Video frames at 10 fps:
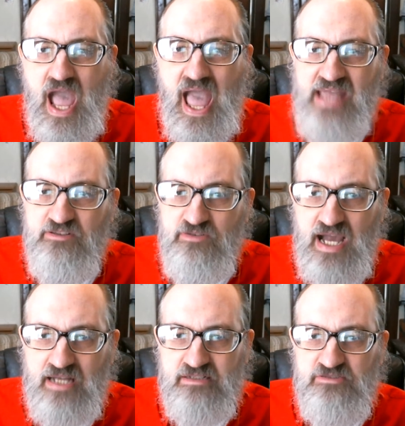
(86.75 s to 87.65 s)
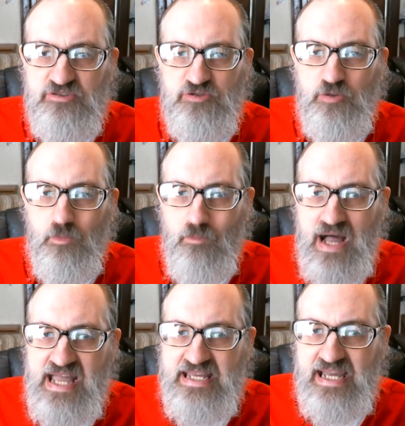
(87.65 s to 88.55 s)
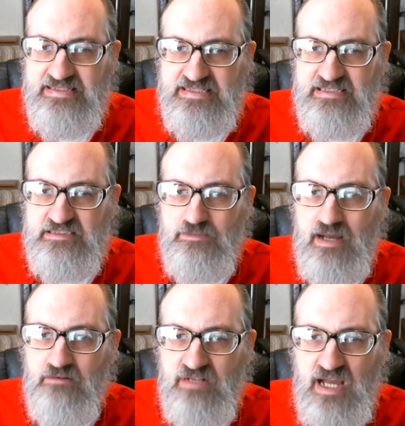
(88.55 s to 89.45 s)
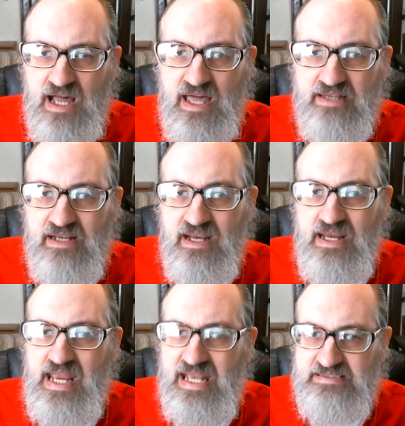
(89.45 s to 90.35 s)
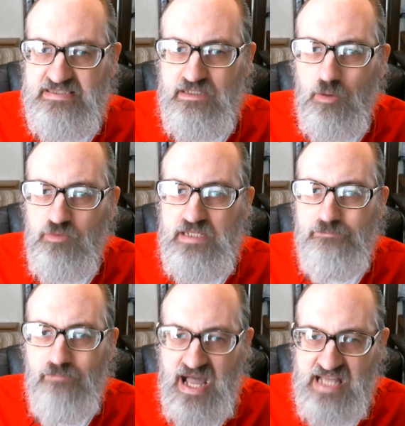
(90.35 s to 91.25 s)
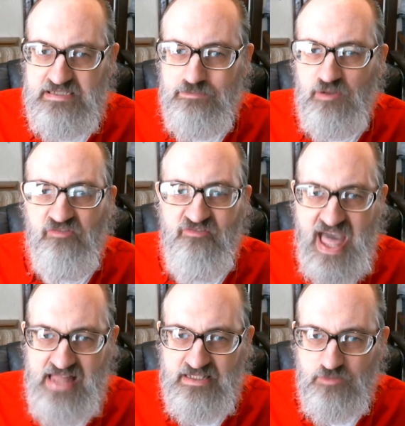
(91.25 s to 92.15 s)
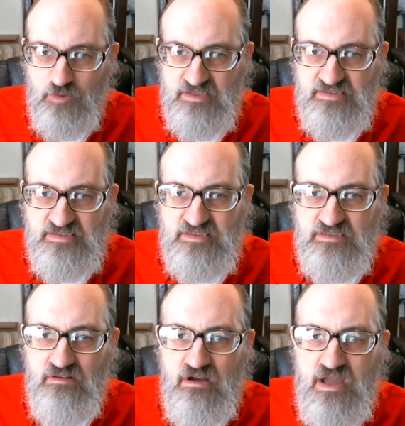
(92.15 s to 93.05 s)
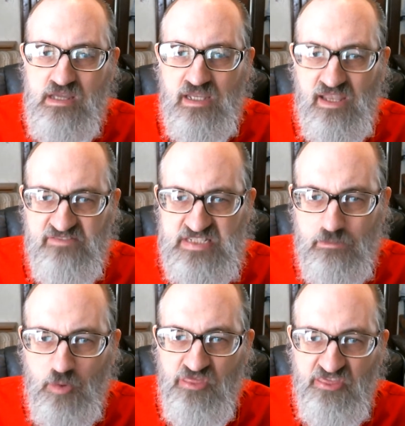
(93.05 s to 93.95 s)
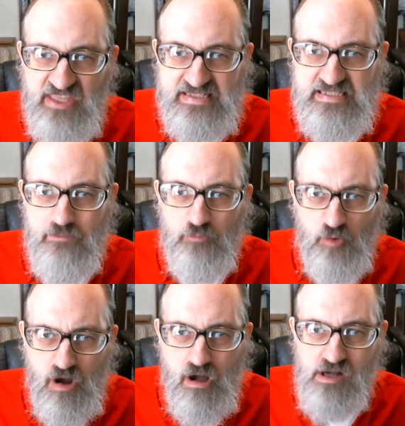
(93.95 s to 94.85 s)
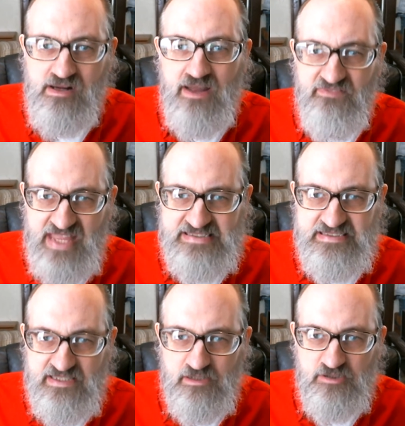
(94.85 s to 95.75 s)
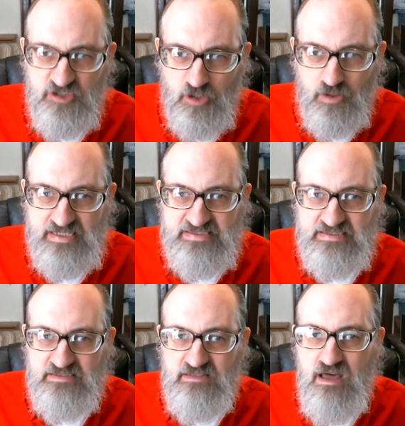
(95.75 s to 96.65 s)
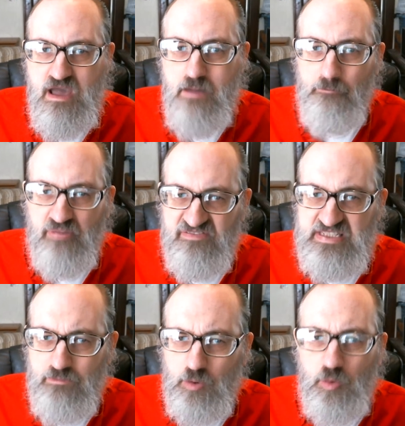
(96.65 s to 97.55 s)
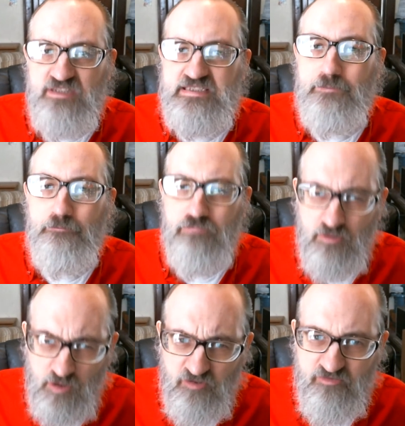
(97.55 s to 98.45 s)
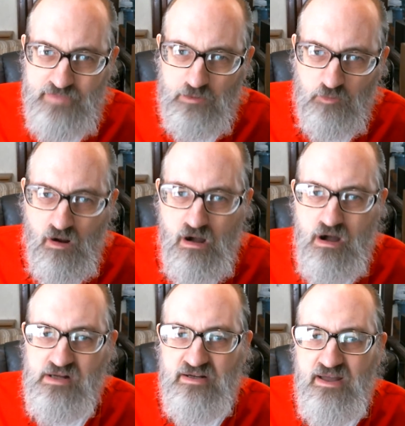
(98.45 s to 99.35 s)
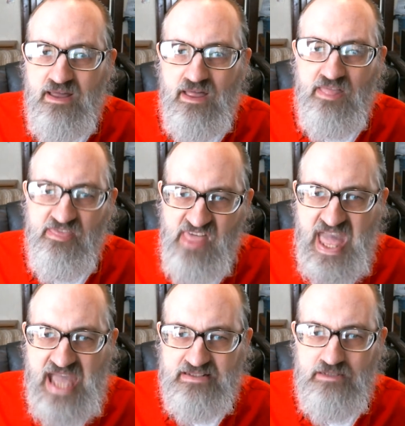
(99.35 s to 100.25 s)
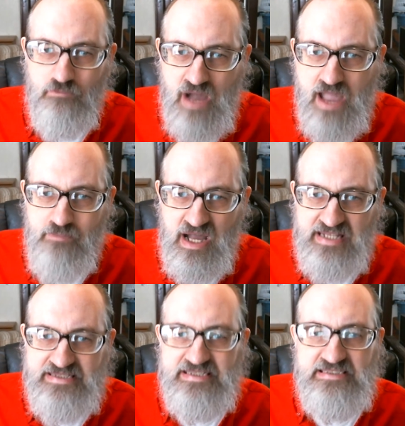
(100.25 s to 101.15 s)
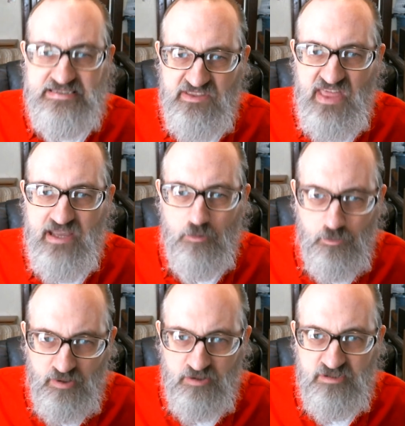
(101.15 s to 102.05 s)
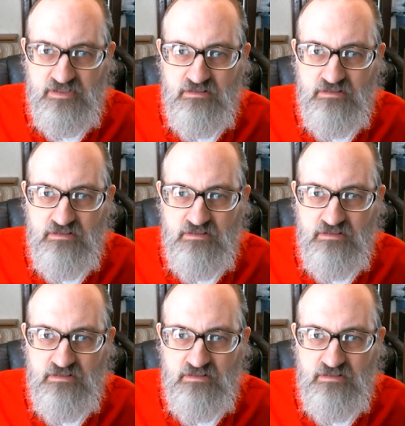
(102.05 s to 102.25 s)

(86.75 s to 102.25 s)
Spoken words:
I do not construe my ideas about God as the only possible valid ones. If someone thinks I'm wrong, that's their choice. But if someone wants to prove me wrong, that, in my mind, is their burden.